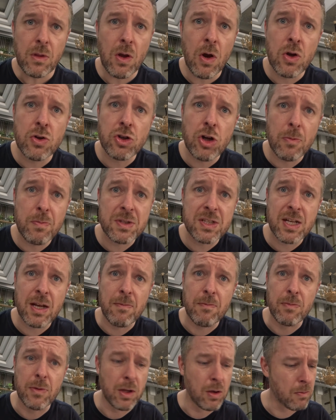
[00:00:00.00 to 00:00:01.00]
on top of
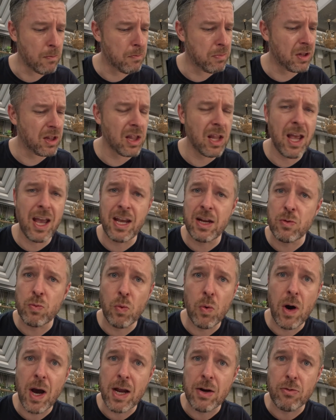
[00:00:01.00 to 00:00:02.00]
some
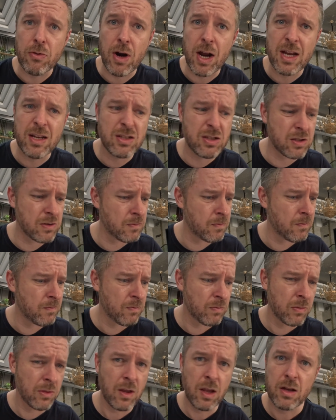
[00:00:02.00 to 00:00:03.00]
plain white rice.
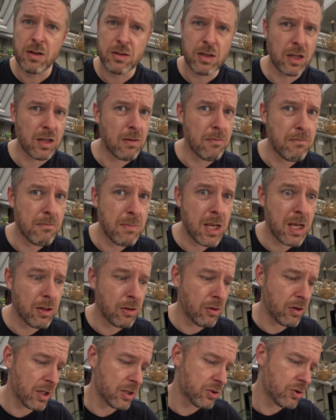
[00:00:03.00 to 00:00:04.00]
Like a meal
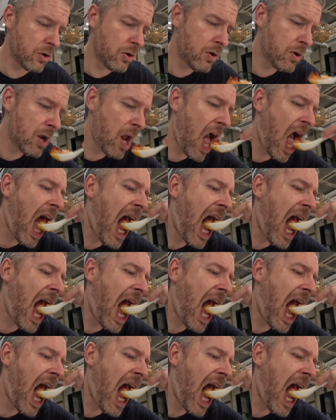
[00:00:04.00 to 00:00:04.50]
on its own.